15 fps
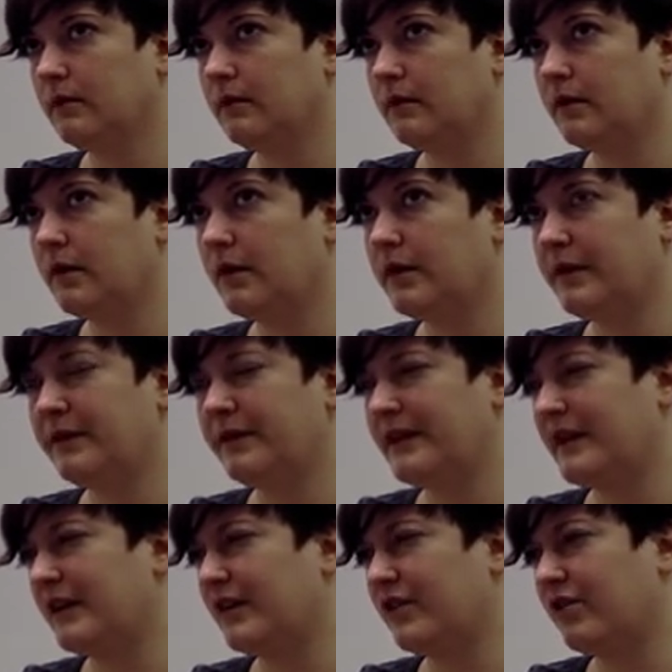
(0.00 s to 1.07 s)
No, definitely
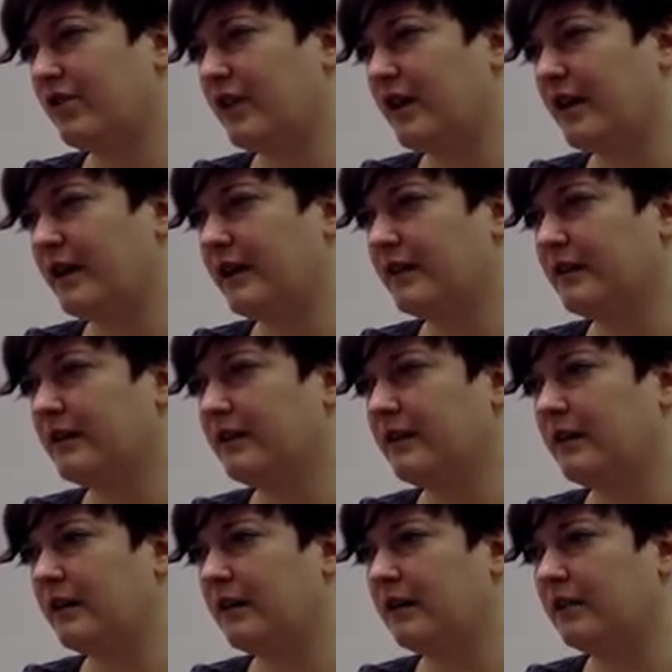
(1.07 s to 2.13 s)
not chronic.
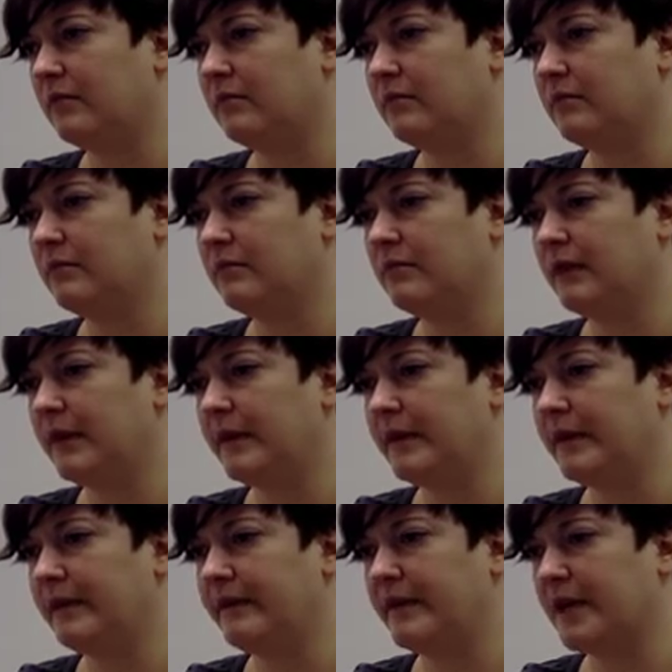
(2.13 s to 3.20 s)
I
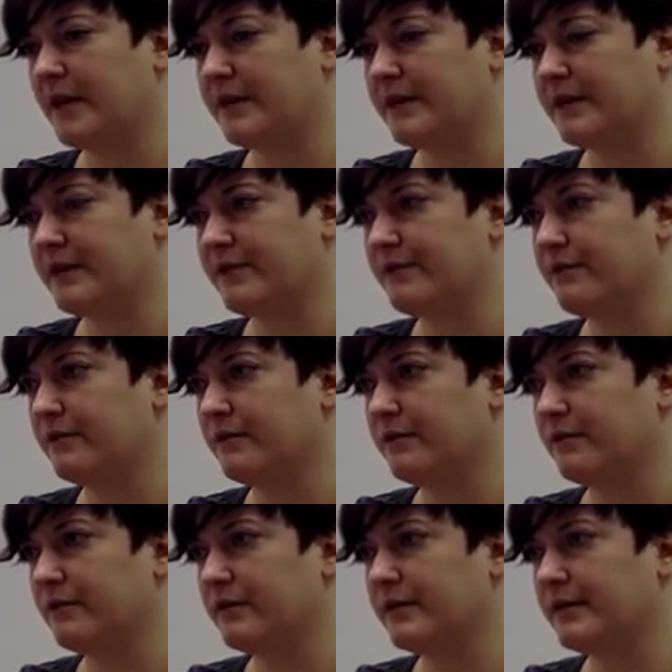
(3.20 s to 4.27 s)
mean, if he comes to
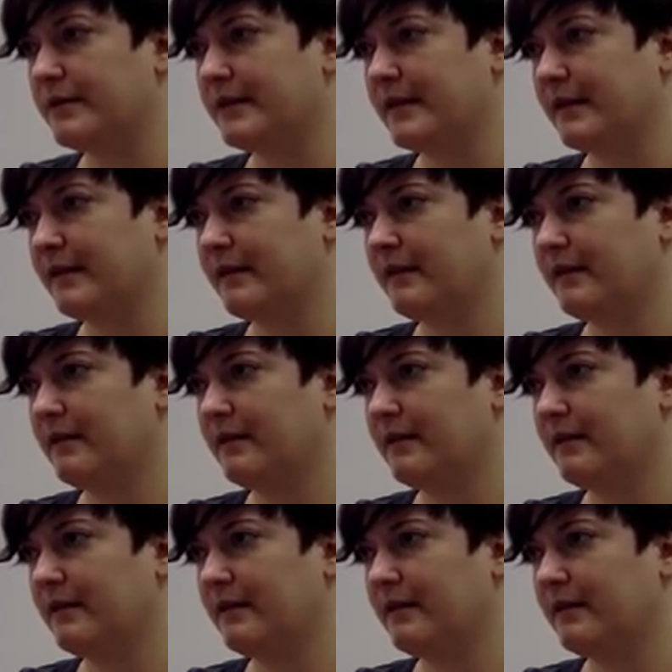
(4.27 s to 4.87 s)
school sick,